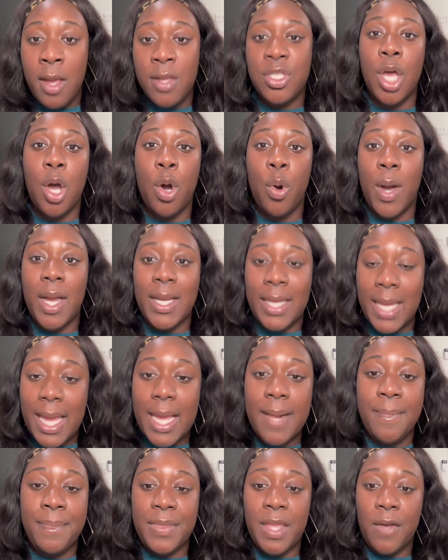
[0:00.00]
So
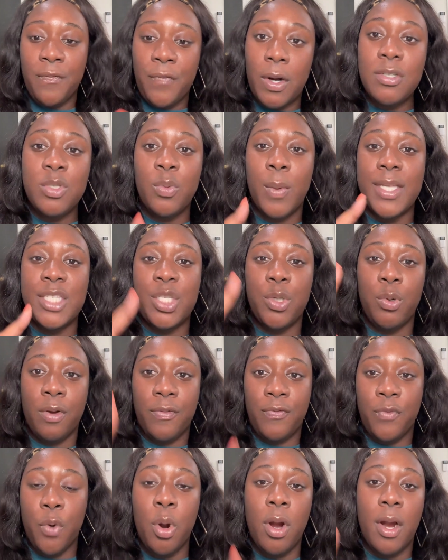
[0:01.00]
again, the first way to
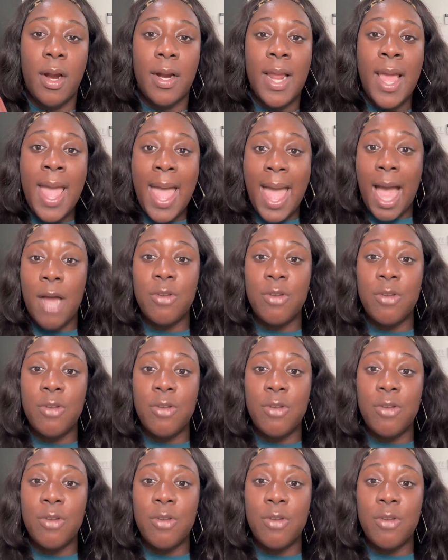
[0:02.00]
afford